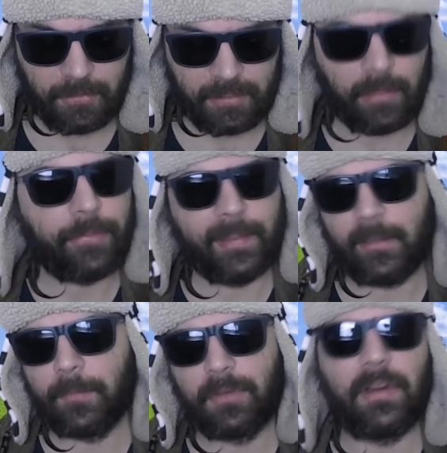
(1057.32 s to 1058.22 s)
you still think
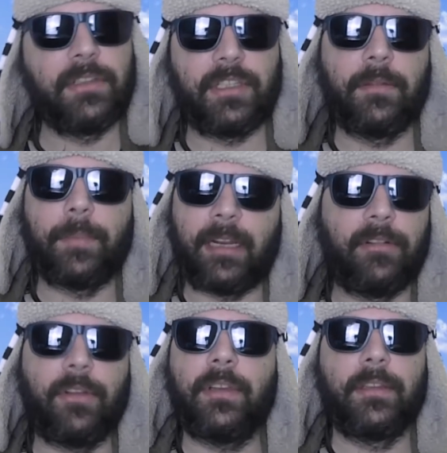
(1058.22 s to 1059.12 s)
I'm crazy and
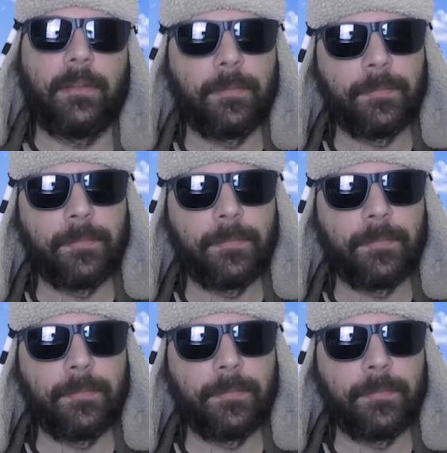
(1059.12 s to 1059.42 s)
paranoid?